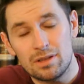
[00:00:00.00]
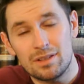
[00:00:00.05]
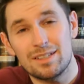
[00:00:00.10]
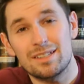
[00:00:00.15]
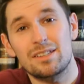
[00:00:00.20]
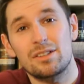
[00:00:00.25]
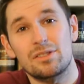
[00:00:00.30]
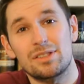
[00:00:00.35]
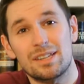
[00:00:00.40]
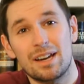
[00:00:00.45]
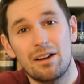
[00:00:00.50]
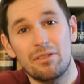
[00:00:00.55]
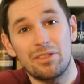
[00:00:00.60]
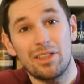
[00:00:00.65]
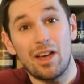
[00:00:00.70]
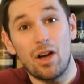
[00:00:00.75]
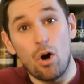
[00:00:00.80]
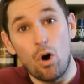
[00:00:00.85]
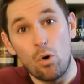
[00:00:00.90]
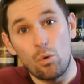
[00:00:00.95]
still to have
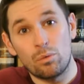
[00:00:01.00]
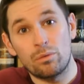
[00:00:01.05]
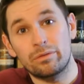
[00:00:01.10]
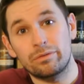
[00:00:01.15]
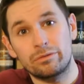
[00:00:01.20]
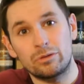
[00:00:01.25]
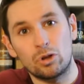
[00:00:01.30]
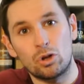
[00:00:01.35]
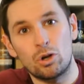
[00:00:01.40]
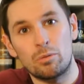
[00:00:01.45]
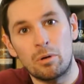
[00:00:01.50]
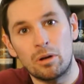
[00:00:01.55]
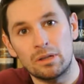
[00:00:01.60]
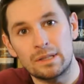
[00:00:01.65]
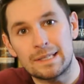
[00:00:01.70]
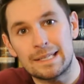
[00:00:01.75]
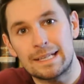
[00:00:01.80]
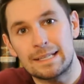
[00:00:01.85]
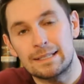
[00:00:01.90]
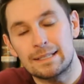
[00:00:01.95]
their own floor
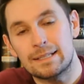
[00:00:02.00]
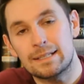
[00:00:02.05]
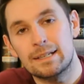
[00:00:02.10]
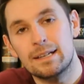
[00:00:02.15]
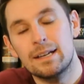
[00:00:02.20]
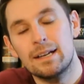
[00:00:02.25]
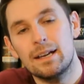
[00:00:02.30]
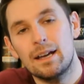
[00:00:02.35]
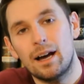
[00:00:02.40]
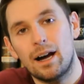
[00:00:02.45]
maltings,